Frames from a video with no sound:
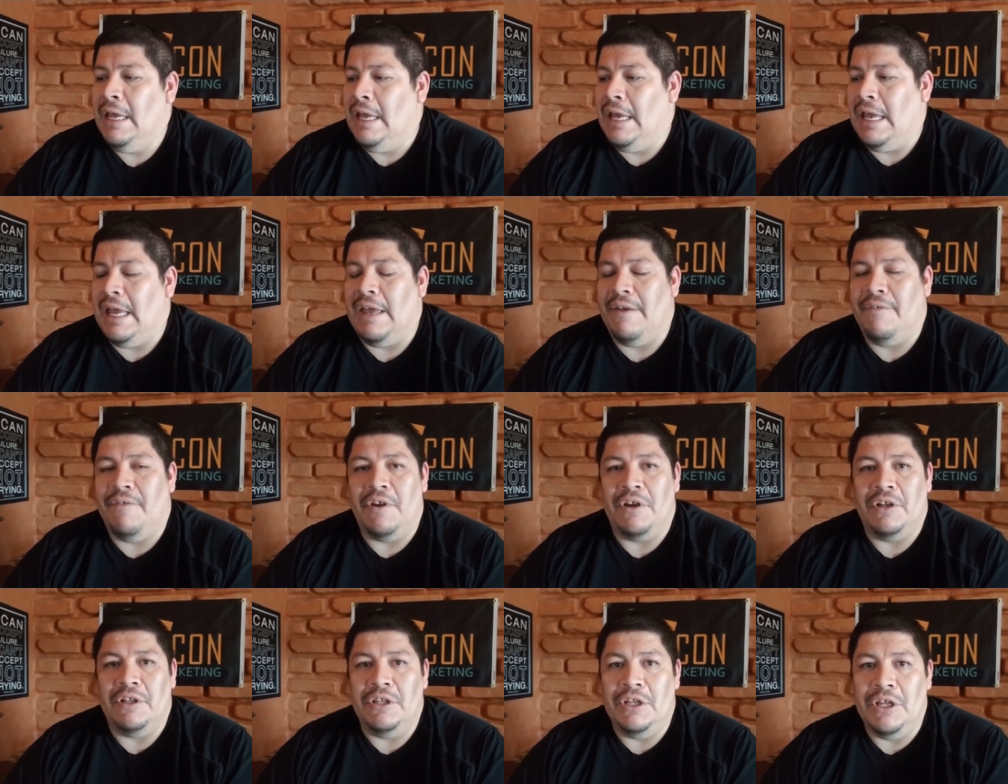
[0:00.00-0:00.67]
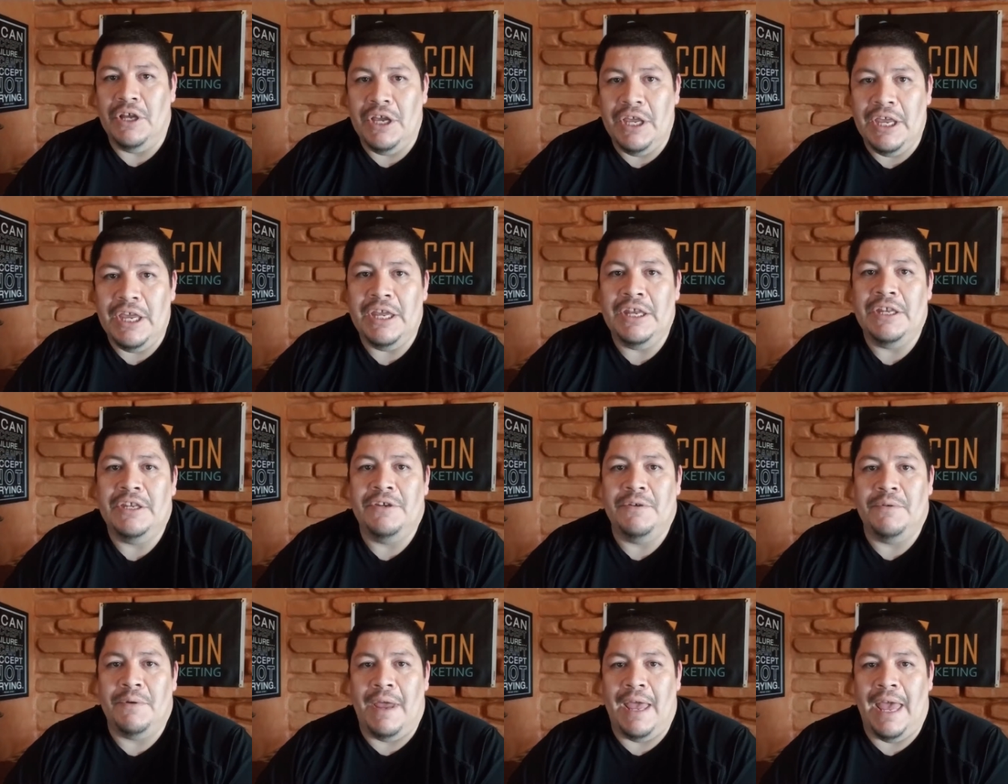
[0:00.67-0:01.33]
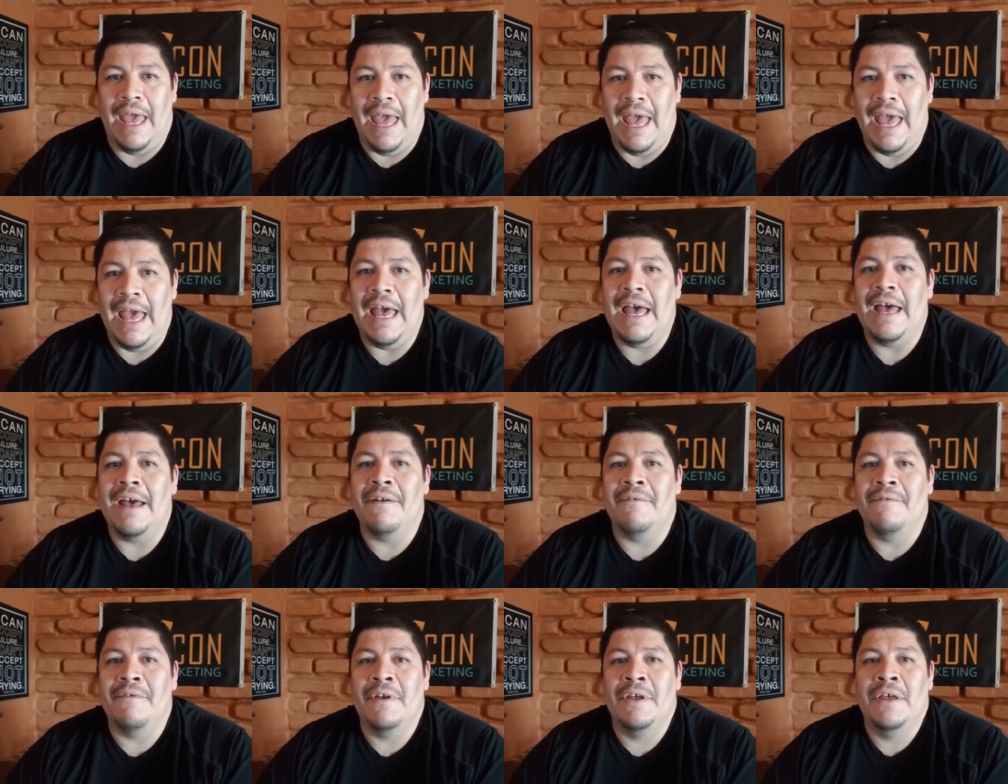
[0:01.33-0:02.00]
If you're looking to have